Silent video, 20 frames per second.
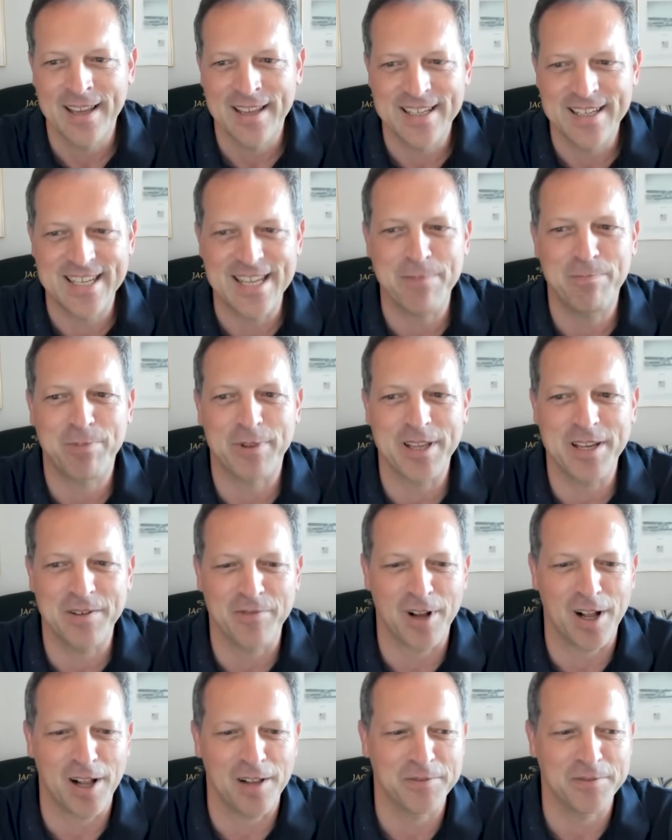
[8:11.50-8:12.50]
deeply
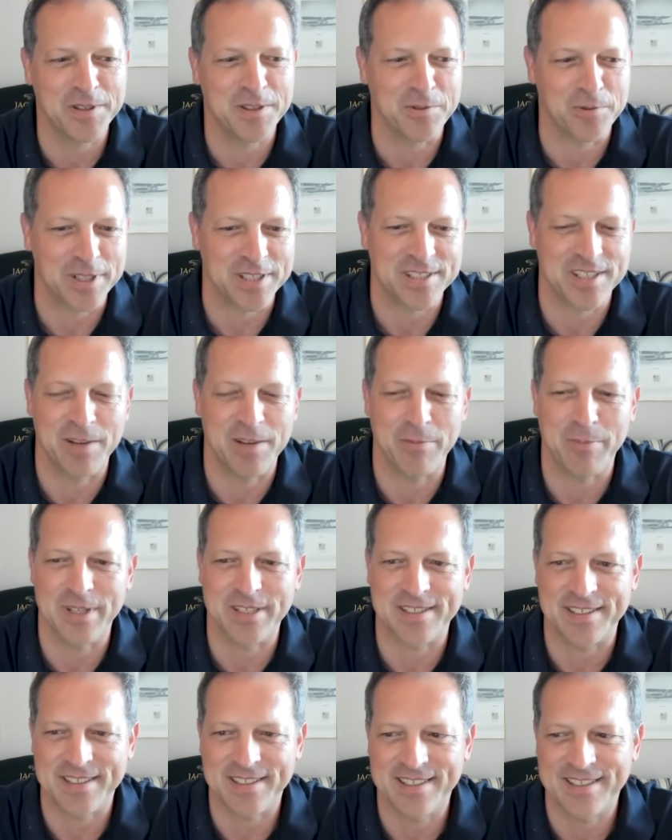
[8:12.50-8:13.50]
involved in the real estate
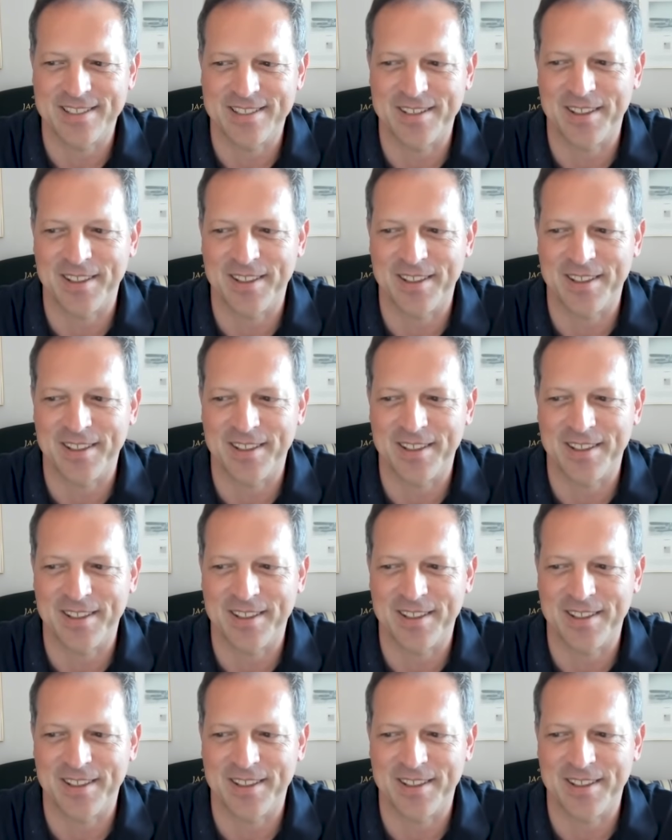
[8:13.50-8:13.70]
business. So